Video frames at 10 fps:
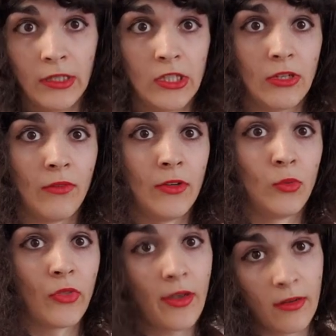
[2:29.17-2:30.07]
Each
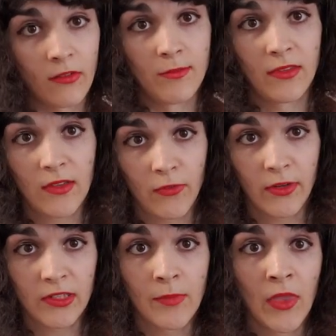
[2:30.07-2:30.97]
individual with autism is
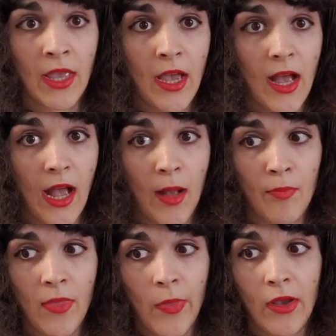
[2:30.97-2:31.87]
different,
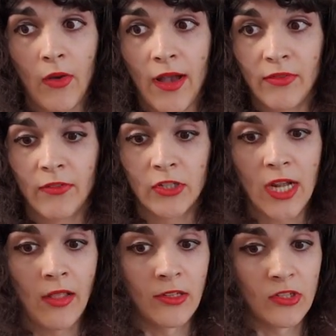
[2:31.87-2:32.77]
and they all have different
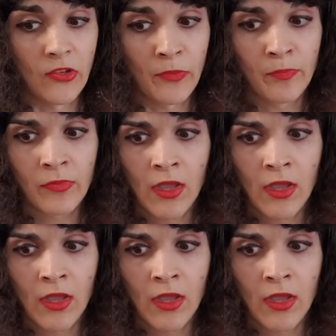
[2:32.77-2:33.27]
challenges.